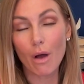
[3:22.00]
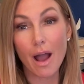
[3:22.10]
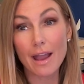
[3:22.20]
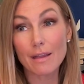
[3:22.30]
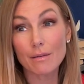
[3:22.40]

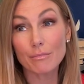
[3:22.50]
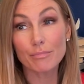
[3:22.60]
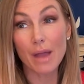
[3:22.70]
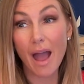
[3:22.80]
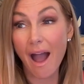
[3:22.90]
I
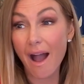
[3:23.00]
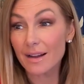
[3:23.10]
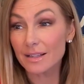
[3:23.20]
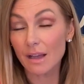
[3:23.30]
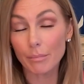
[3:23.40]

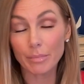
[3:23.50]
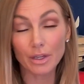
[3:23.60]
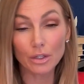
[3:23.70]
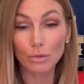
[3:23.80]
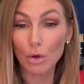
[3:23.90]
packed up a
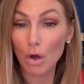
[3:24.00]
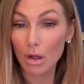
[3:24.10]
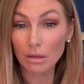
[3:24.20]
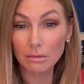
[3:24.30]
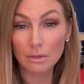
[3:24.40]

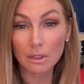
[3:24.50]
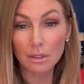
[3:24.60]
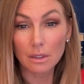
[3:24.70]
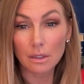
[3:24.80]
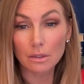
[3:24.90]
U-Haul,
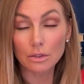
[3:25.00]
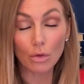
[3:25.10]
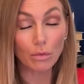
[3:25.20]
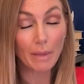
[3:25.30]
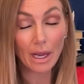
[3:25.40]

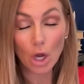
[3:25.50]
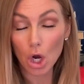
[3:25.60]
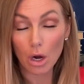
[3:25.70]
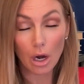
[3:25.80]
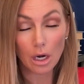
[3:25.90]
sold my
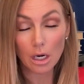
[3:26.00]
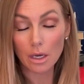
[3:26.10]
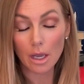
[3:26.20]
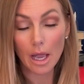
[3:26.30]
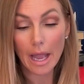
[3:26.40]
car,
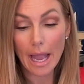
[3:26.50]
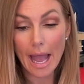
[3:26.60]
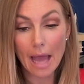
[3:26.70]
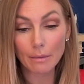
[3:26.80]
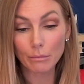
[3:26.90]

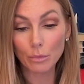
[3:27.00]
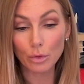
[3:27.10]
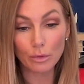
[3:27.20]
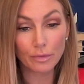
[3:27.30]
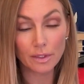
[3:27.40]
and
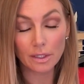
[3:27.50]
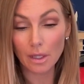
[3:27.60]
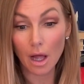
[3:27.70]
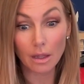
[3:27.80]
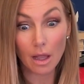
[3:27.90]
moved to
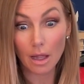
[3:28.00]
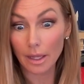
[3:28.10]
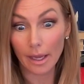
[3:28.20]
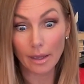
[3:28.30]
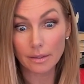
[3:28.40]
La La
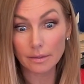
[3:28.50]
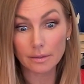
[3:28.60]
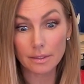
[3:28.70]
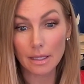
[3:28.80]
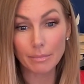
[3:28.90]
Land.
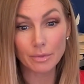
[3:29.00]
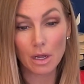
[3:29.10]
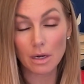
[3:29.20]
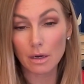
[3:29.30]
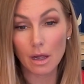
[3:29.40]
Slept
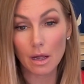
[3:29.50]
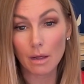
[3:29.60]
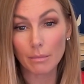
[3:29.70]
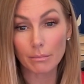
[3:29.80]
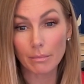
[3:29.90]
on
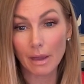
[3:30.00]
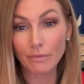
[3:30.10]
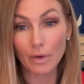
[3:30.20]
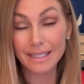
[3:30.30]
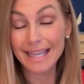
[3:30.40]
my
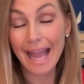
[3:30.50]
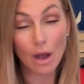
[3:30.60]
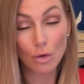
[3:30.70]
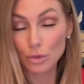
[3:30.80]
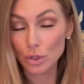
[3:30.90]
friend's
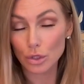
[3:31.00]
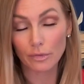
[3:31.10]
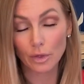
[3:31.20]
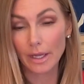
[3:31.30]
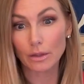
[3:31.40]
couch
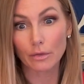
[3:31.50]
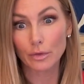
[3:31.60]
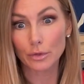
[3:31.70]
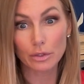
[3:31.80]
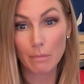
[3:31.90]
for like the
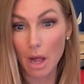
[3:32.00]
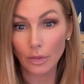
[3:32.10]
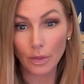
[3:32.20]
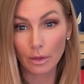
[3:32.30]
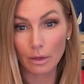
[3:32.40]
first month